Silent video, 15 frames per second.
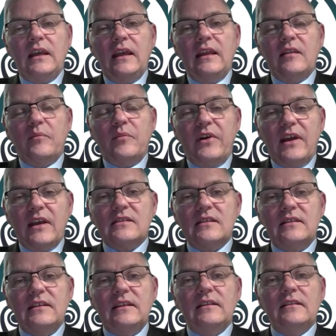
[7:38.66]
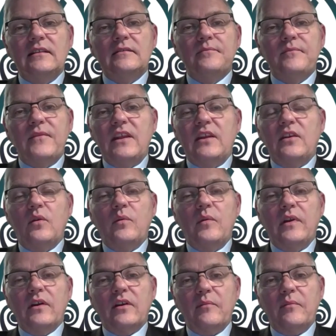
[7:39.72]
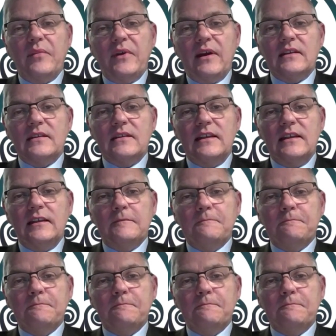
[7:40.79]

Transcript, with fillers: in the Brexit deal. They know we got a bad deal.